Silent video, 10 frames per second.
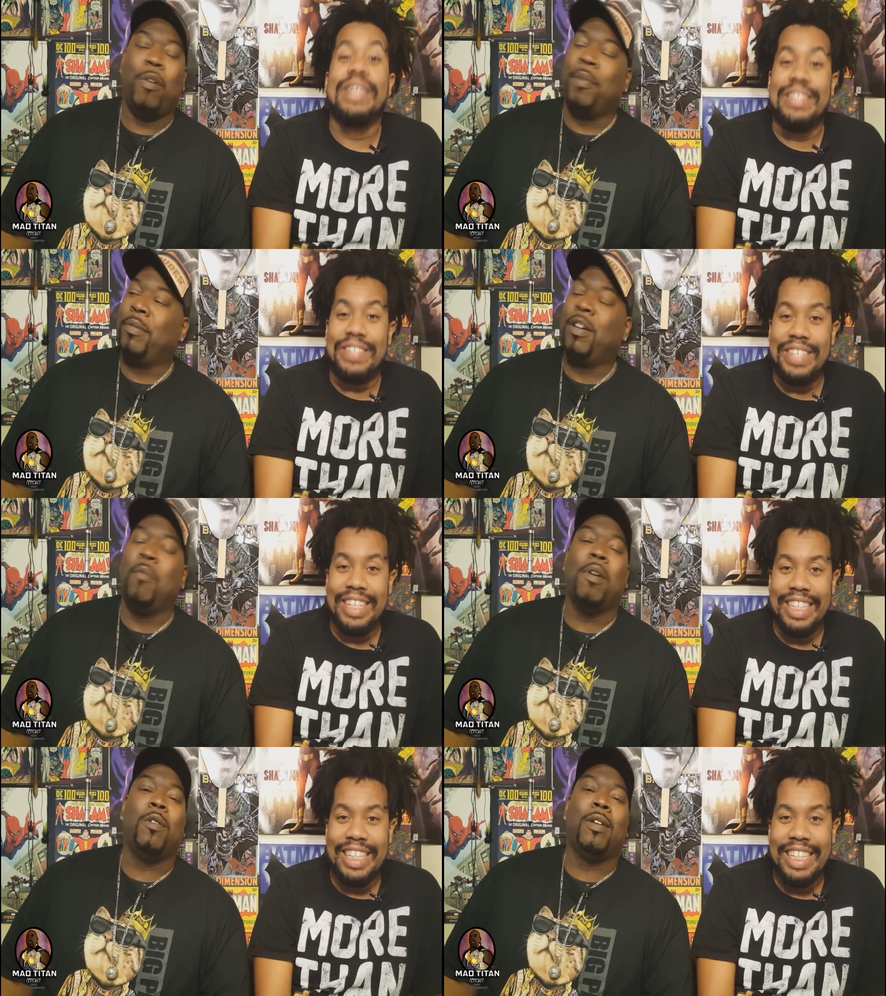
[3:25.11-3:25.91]
Speaker 1: We've been
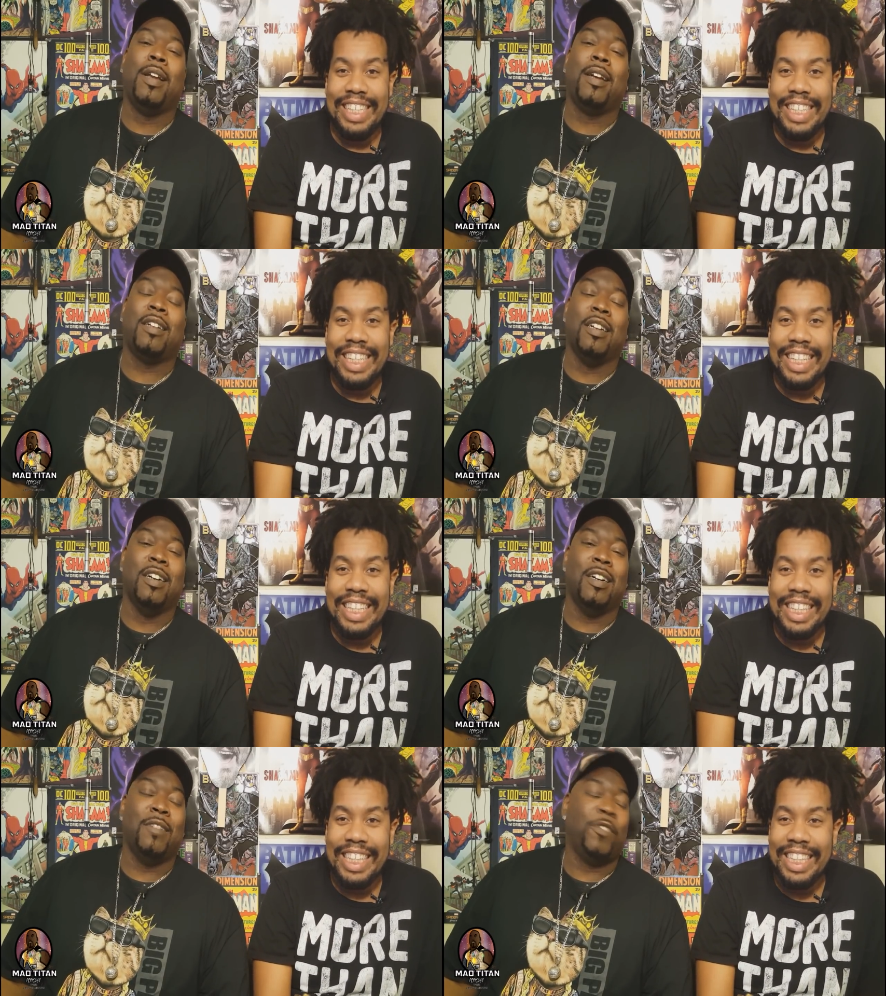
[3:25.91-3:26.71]
talking about Dixie
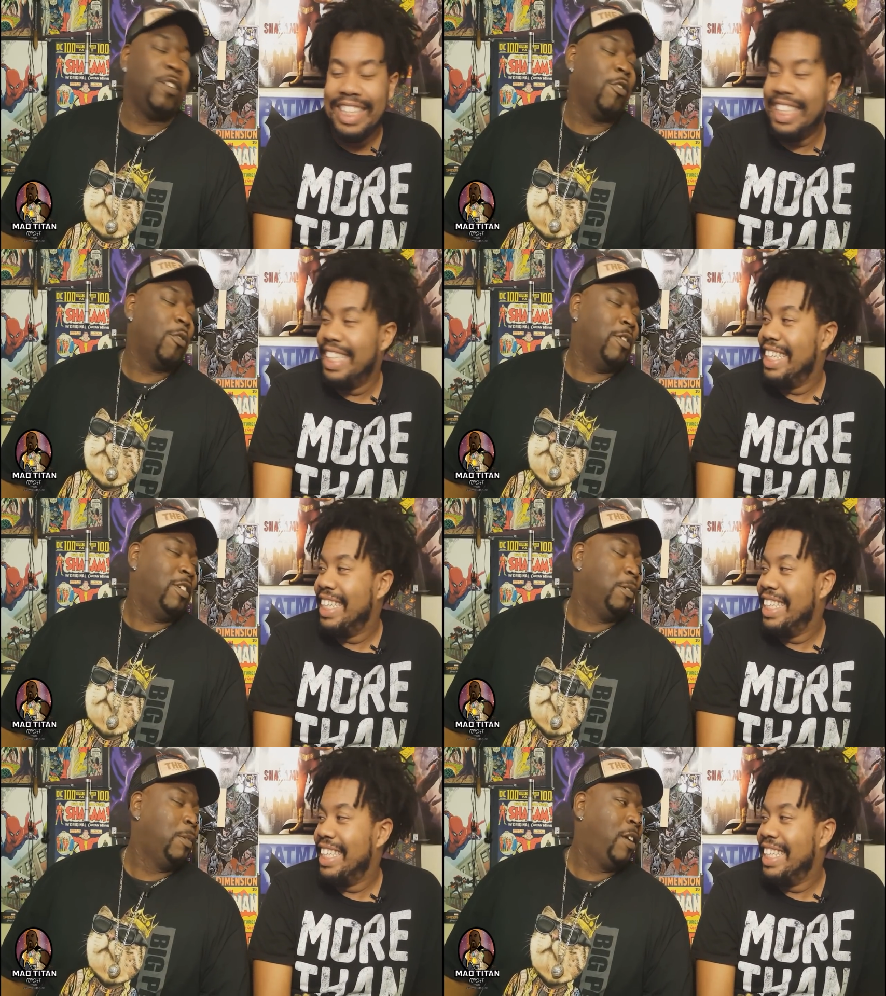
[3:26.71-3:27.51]
uh, and fedoras.
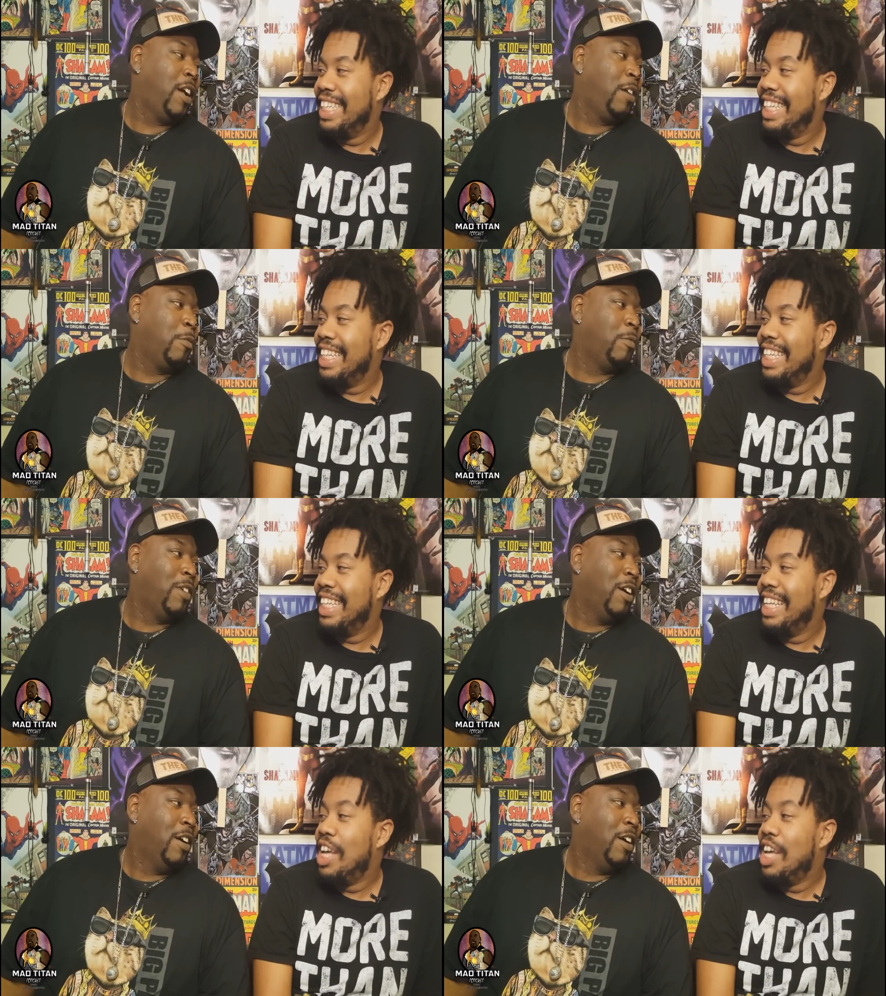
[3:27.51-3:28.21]
You know what I'm saying? You want...